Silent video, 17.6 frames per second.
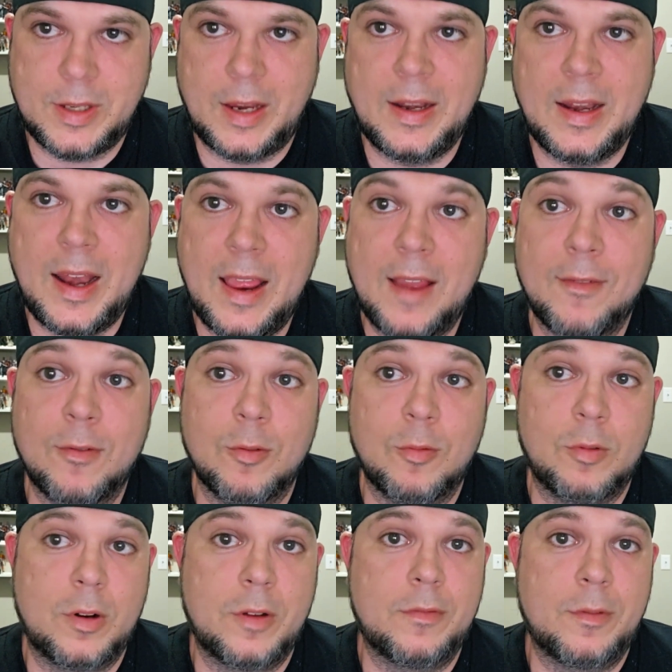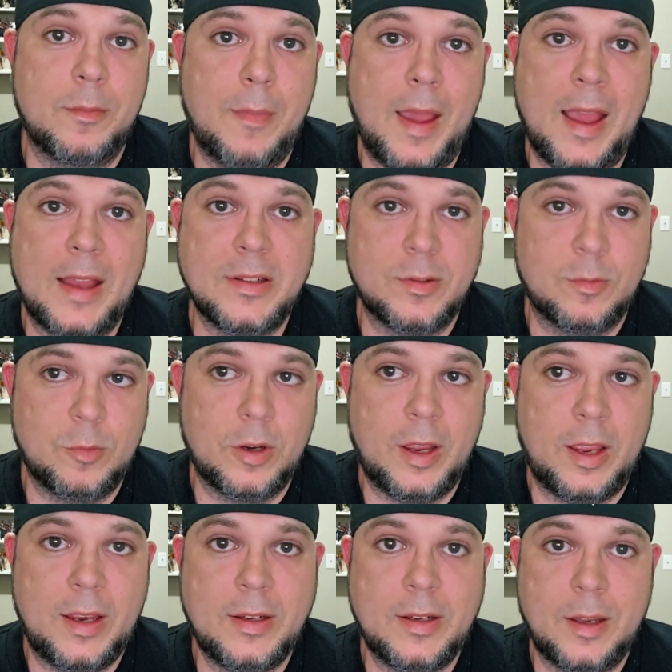I never would have imagined what
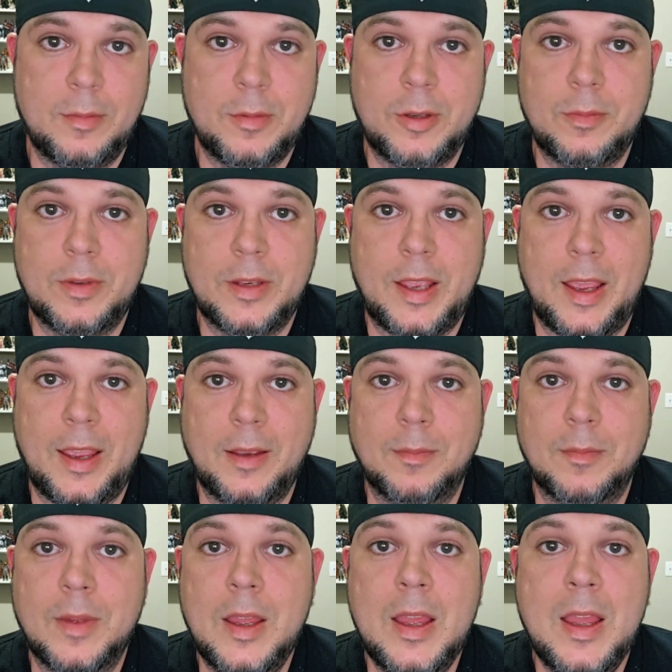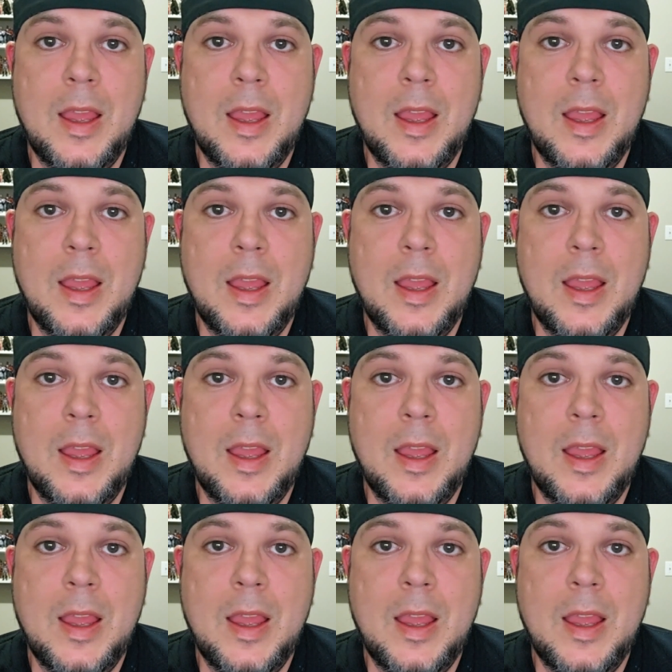AEW became.